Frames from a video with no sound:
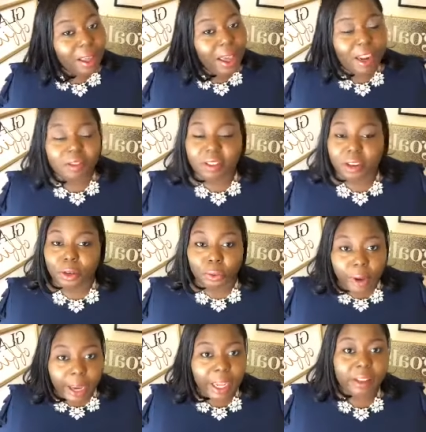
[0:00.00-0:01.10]
and if it's going to
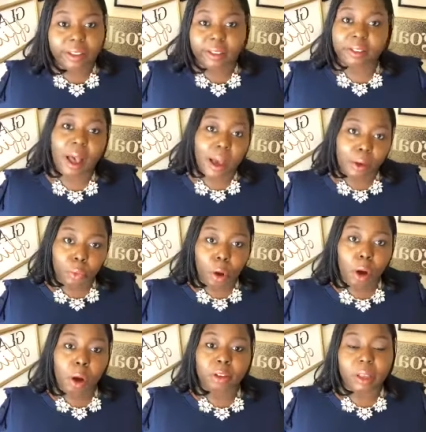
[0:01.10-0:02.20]
rain,
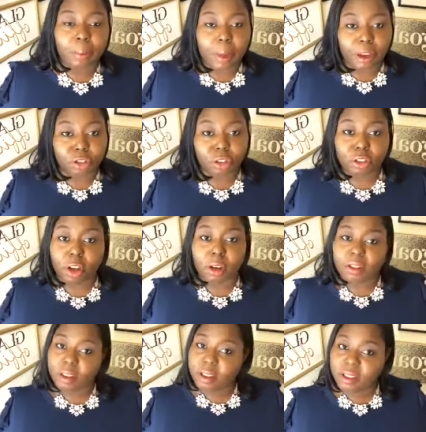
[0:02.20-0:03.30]
sidewalls, and making sure you're talking
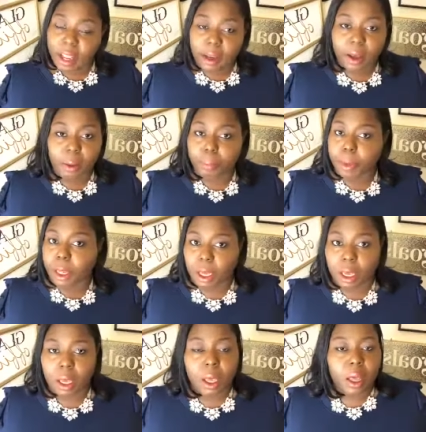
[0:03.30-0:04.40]
to the tent company.